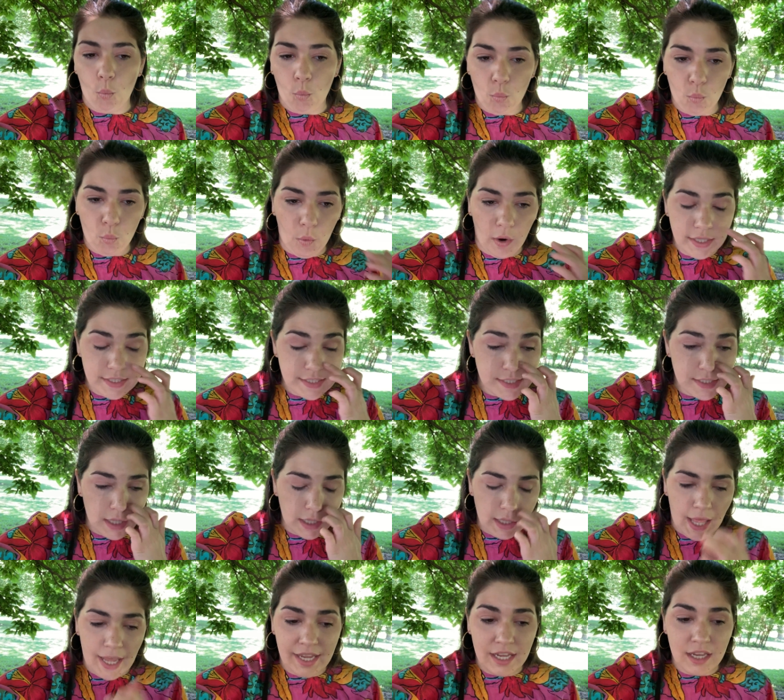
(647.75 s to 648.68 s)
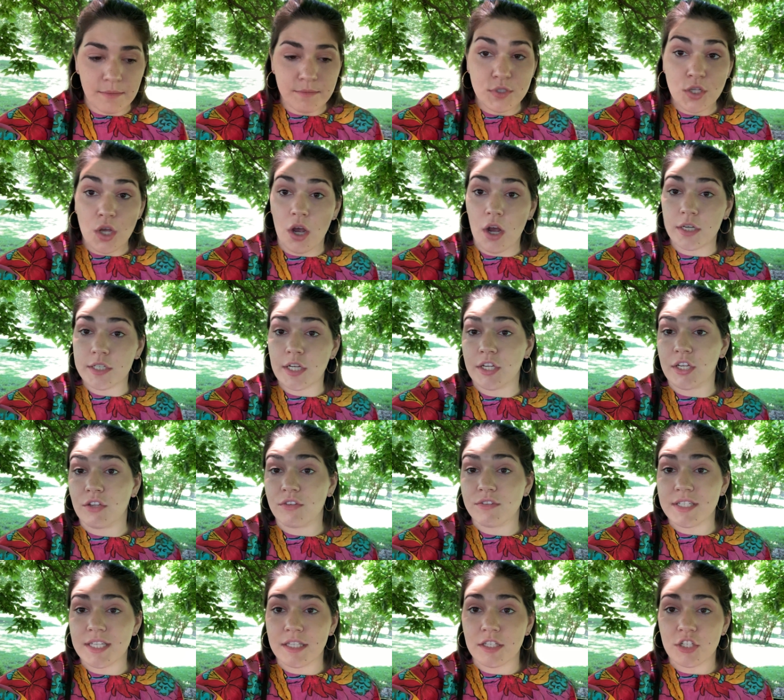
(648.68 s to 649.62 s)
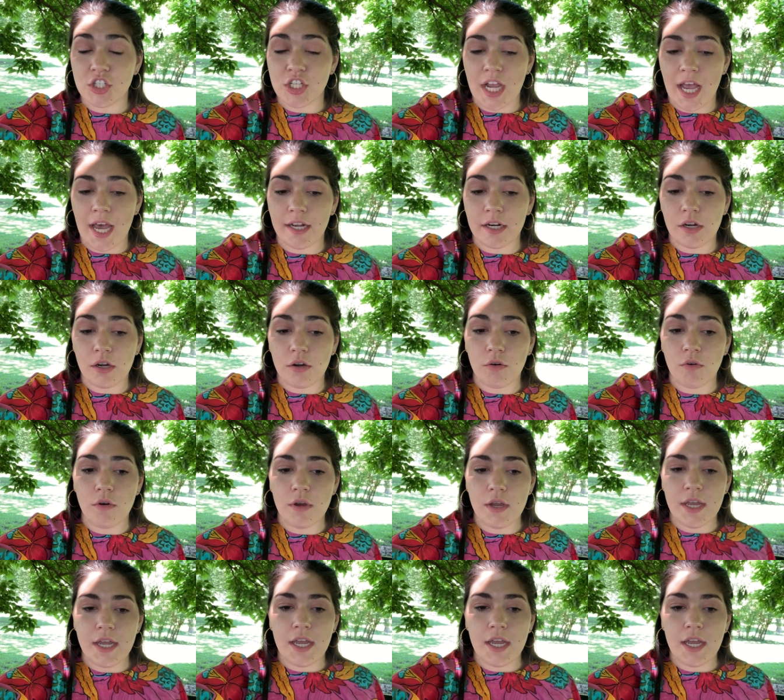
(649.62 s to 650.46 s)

Once the light comes on and you see the shadow,